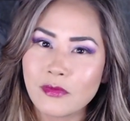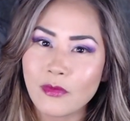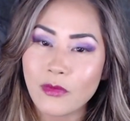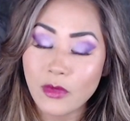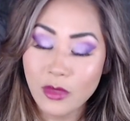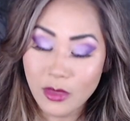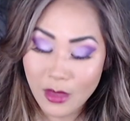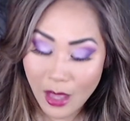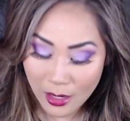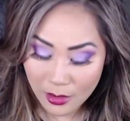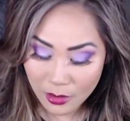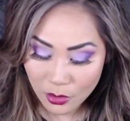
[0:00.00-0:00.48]

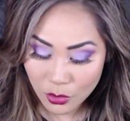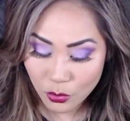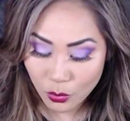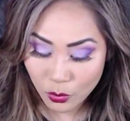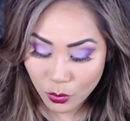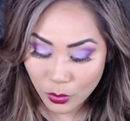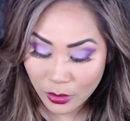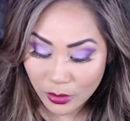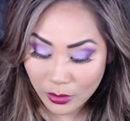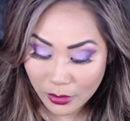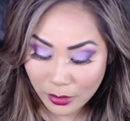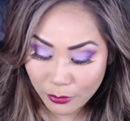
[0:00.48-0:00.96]
That is
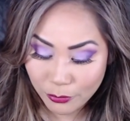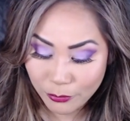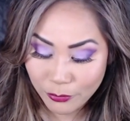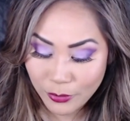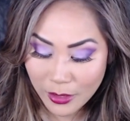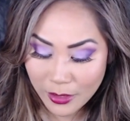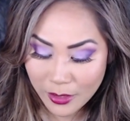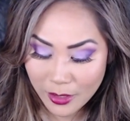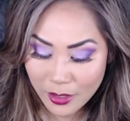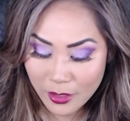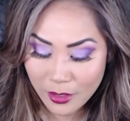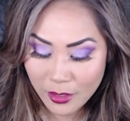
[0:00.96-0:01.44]
really
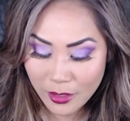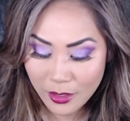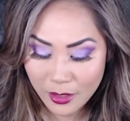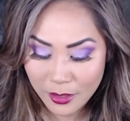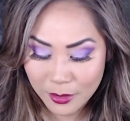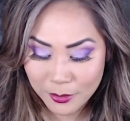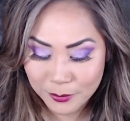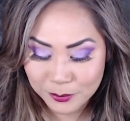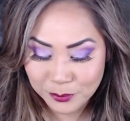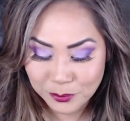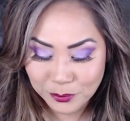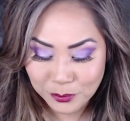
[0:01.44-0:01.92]
fucking
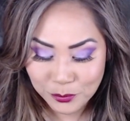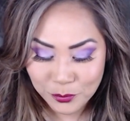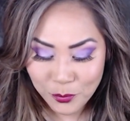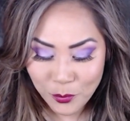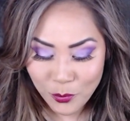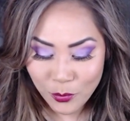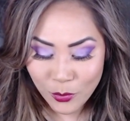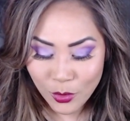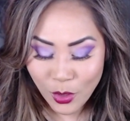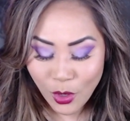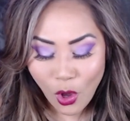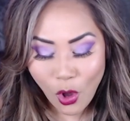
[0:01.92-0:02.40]
good.
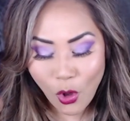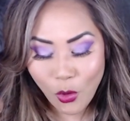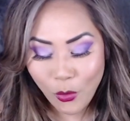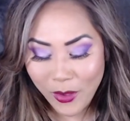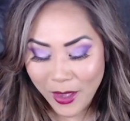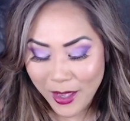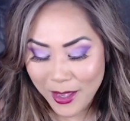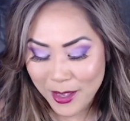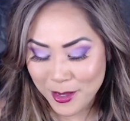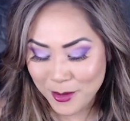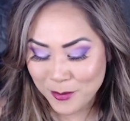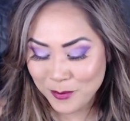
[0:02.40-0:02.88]

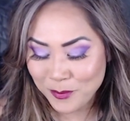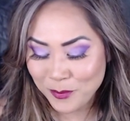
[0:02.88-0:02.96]
Okay.